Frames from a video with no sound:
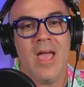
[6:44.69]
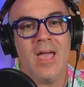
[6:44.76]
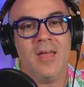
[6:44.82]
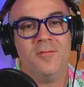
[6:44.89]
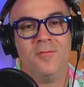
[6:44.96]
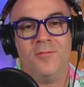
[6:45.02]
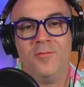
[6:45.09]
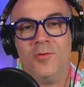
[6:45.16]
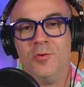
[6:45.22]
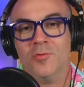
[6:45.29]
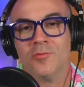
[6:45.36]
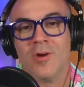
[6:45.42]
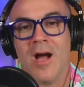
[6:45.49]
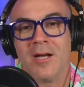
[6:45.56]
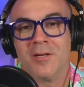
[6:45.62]
And Food
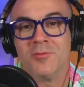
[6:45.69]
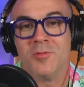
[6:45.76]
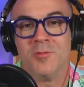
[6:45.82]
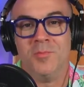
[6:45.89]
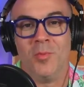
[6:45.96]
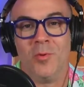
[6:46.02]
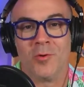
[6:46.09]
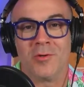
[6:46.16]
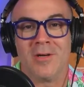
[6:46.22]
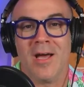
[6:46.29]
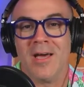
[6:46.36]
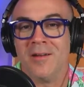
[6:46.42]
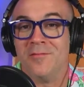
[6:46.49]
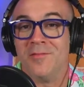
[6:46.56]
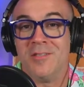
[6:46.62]
Rocks was born
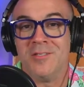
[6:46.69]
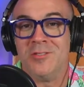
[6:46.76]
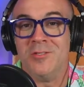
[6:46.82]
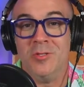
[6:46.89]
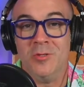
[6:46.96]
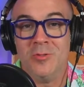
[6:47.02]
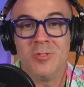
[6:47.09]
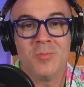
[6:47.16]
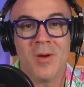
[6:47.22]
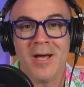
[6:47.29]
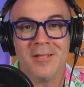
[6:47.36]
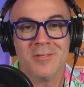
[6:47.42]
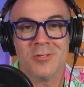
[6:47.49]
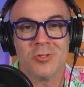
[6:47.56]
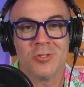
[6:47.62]
out of this new
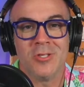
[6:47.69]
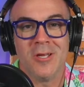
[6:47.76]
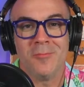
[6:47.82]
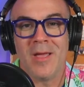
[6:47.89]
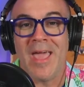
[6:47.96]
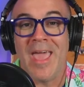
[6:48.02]
sponsorship